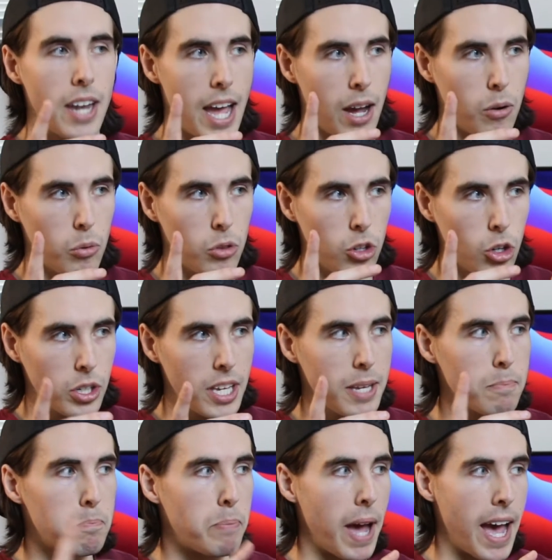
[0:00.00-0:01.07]
Now,
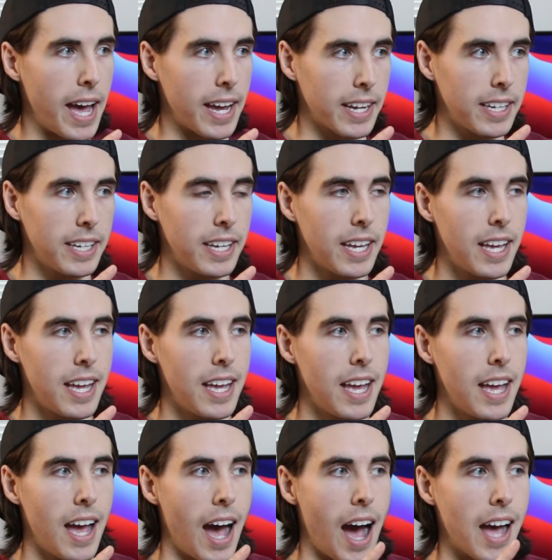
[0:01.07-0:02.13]
looking back,
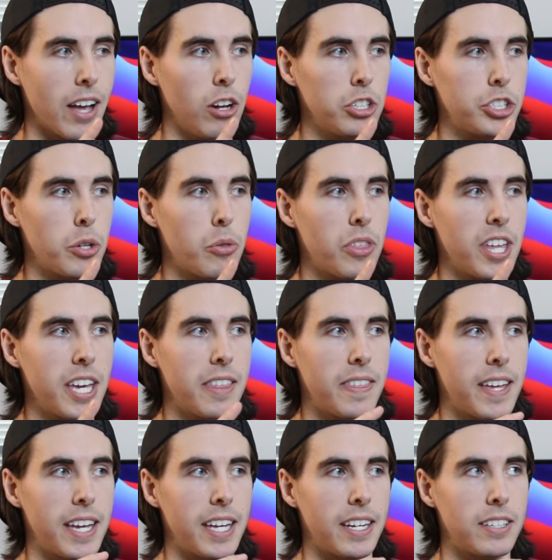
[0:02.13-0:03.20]
I also think
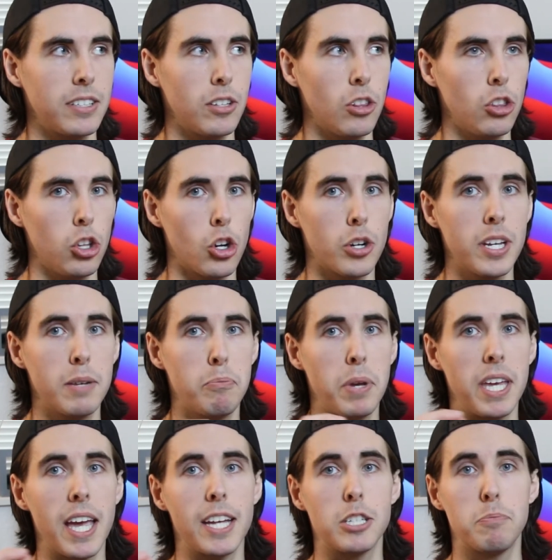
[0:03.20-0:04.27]
that learning
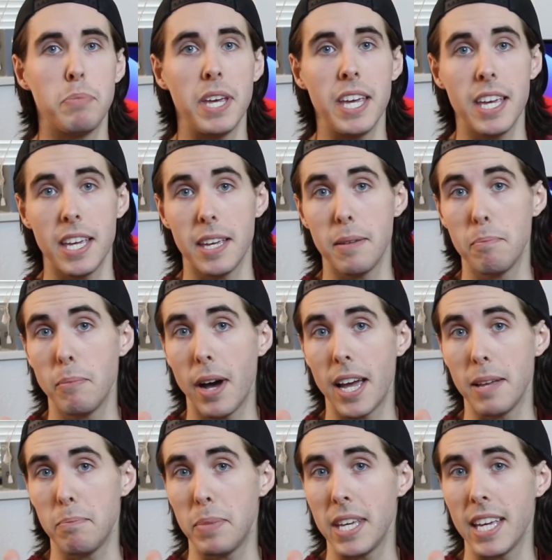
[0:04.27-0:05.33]
PHP
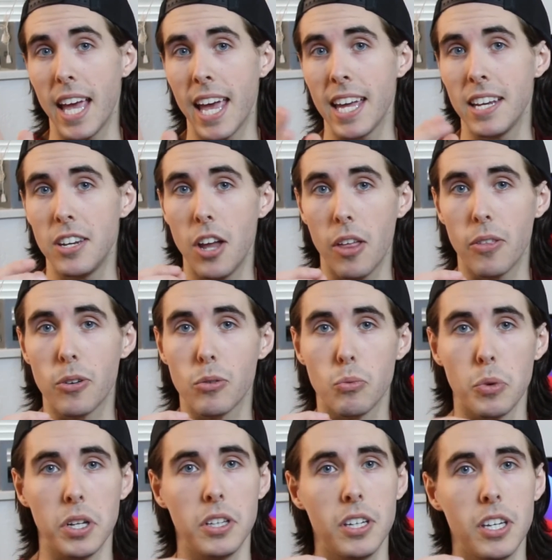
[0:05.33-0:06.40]
might be another
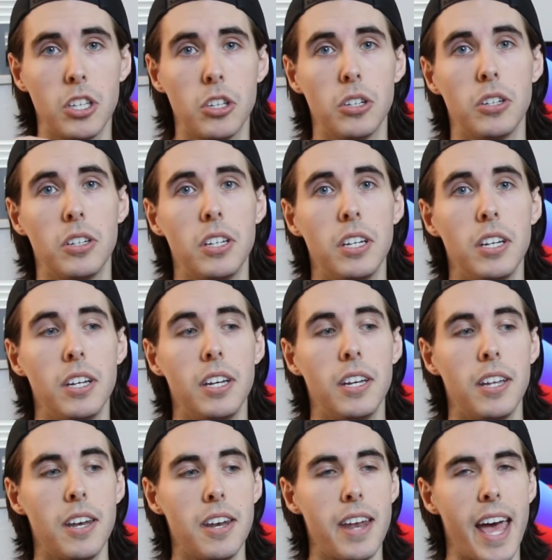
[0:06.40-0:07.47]
really good
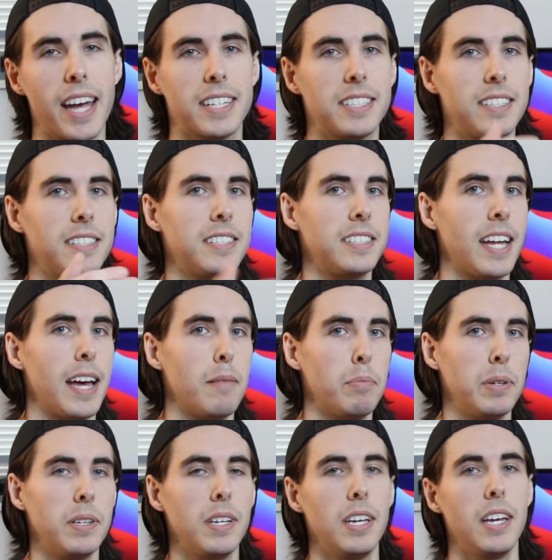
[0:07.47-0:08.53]
next
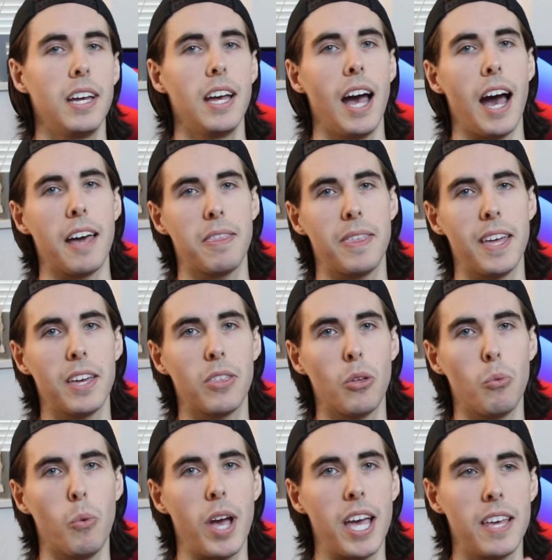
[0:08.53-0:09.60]
step. I think the
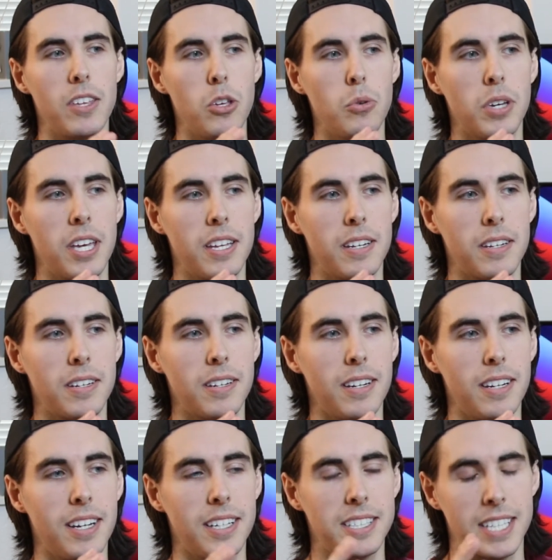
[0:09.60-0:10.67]
way you can
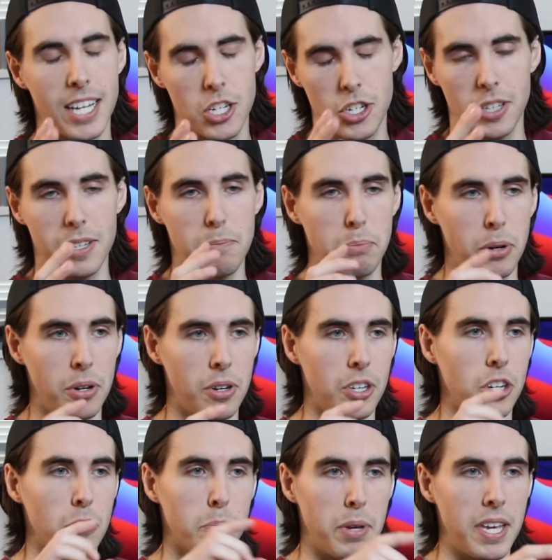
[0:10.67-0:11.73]
essentially put
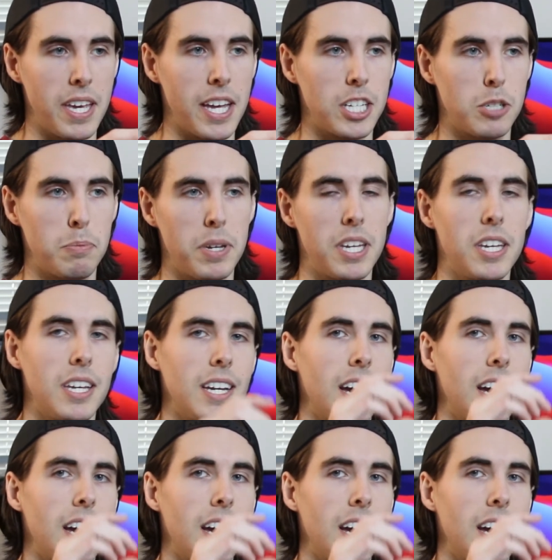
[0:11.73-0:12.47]
your PHP